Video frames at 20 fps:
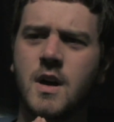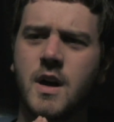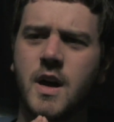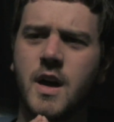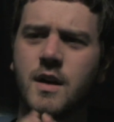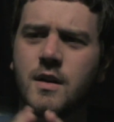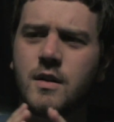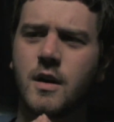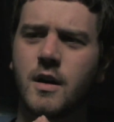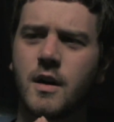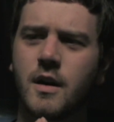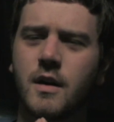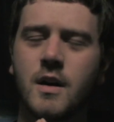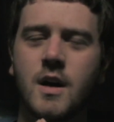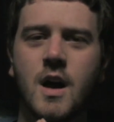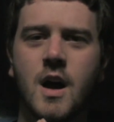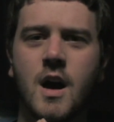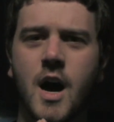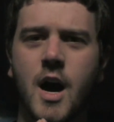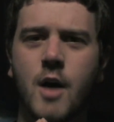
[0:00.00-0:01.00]
And
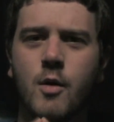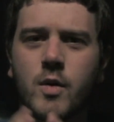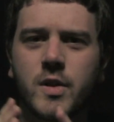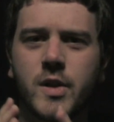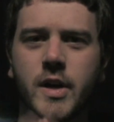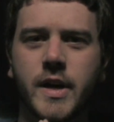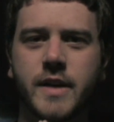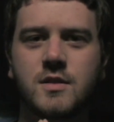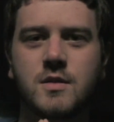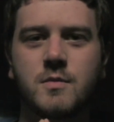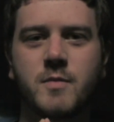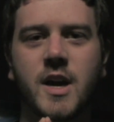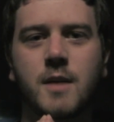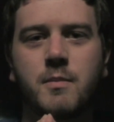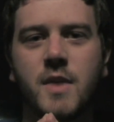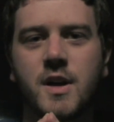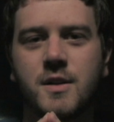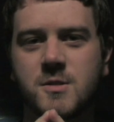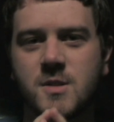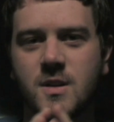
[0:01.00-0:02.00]
I would like to make
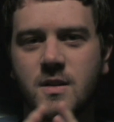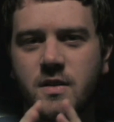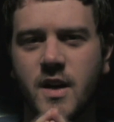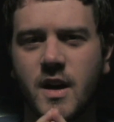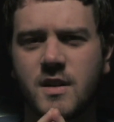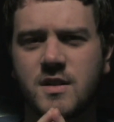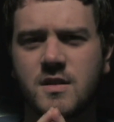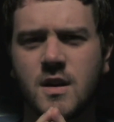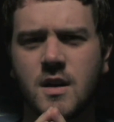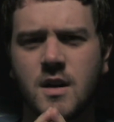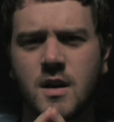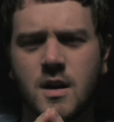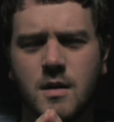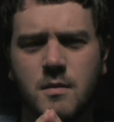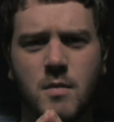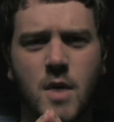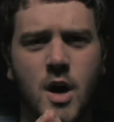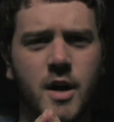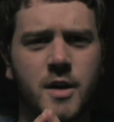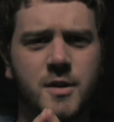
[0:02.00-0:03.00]
mention that
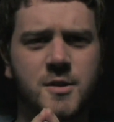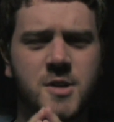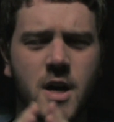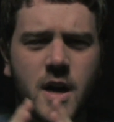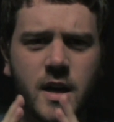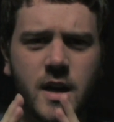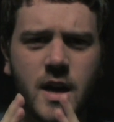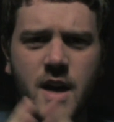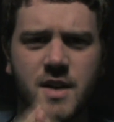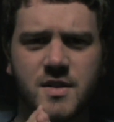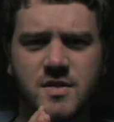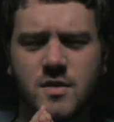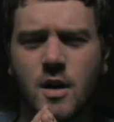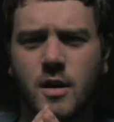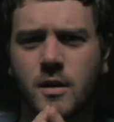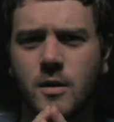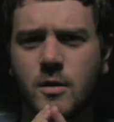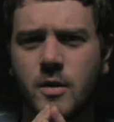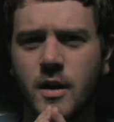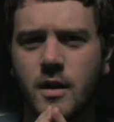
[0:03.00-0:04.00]
my check has
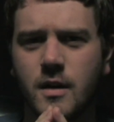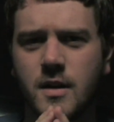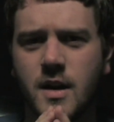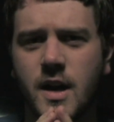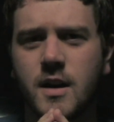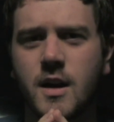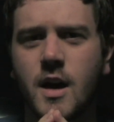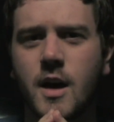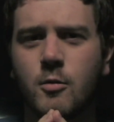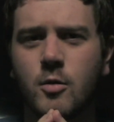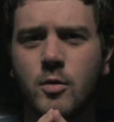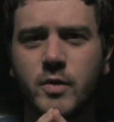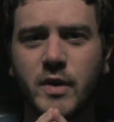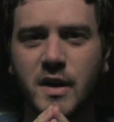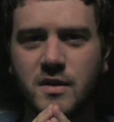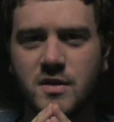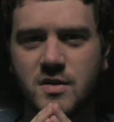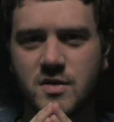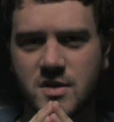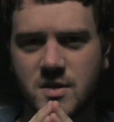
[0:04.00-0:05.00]
not cleared, and I will
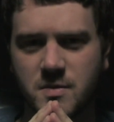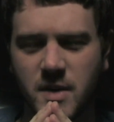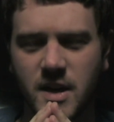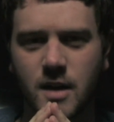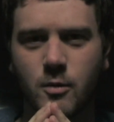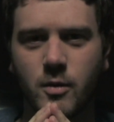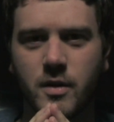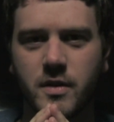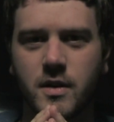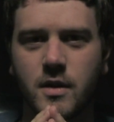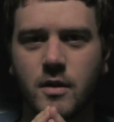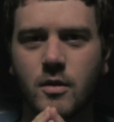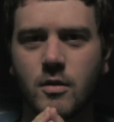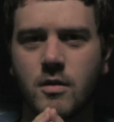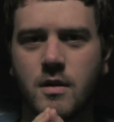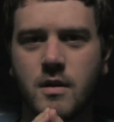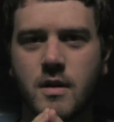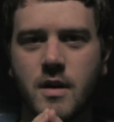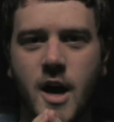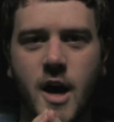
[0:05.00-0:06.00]
need to speak with you
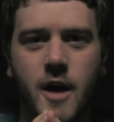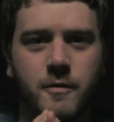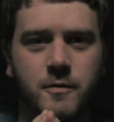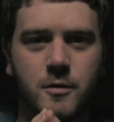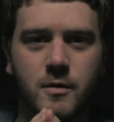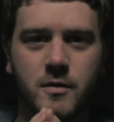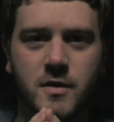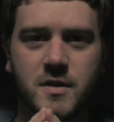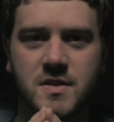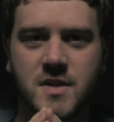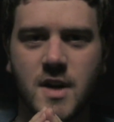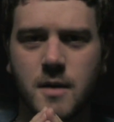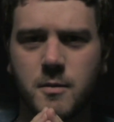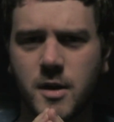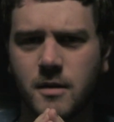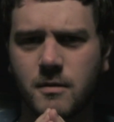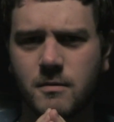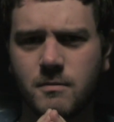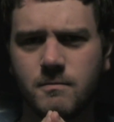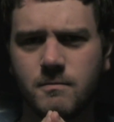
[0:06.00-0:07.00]
after this taping.